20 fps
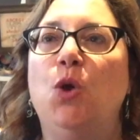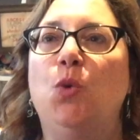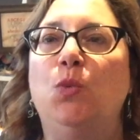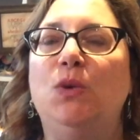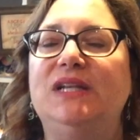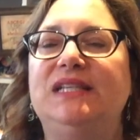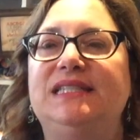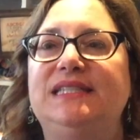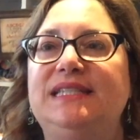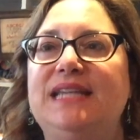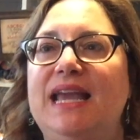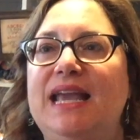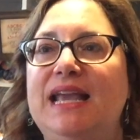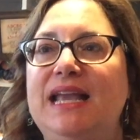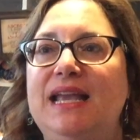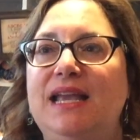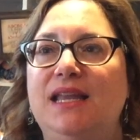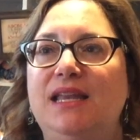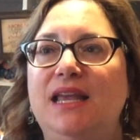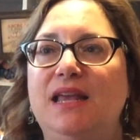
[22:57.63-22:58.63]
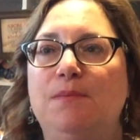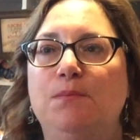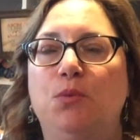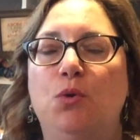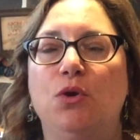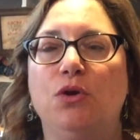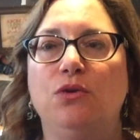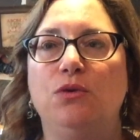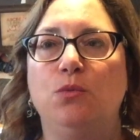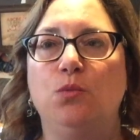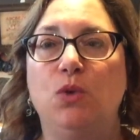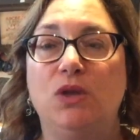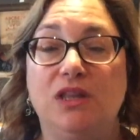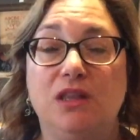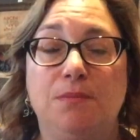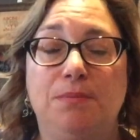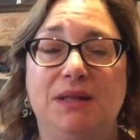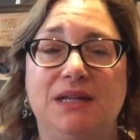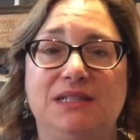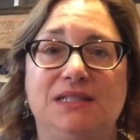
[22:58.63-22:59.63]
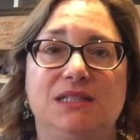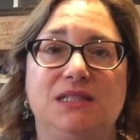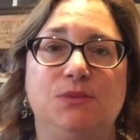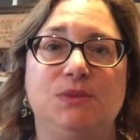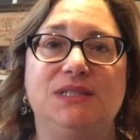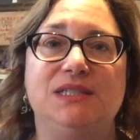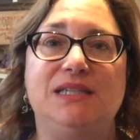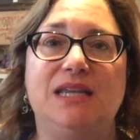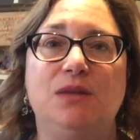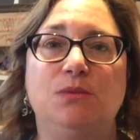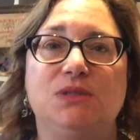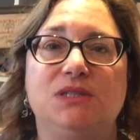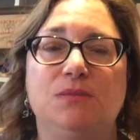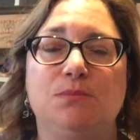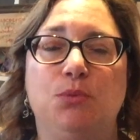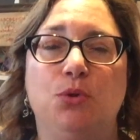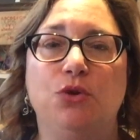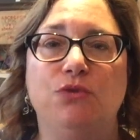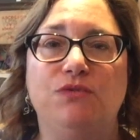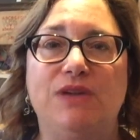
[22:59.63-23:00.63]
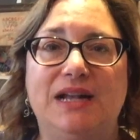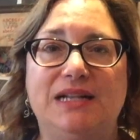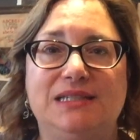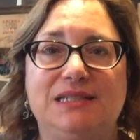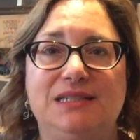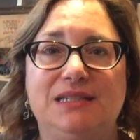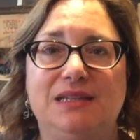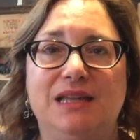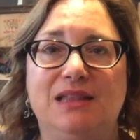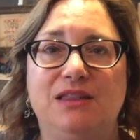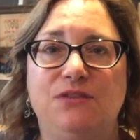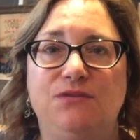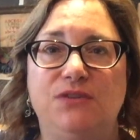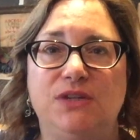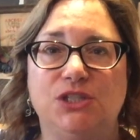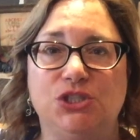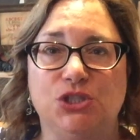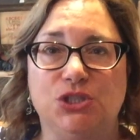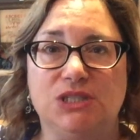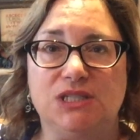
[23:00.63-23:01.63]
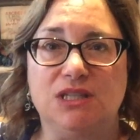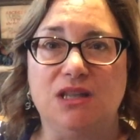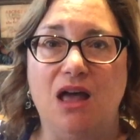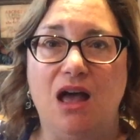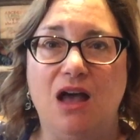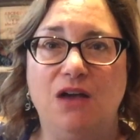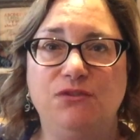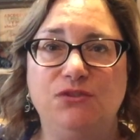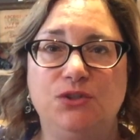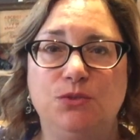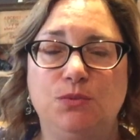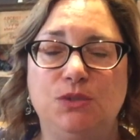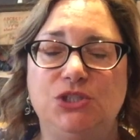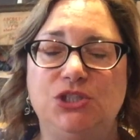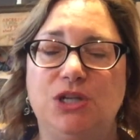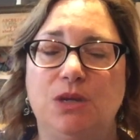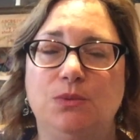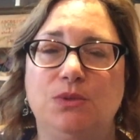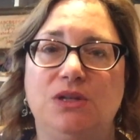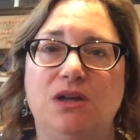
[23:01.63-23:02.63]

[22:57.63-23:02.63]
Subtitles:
We stayed in one of the places we stayed was in Port Rexton at the Fisher's Loft, which I would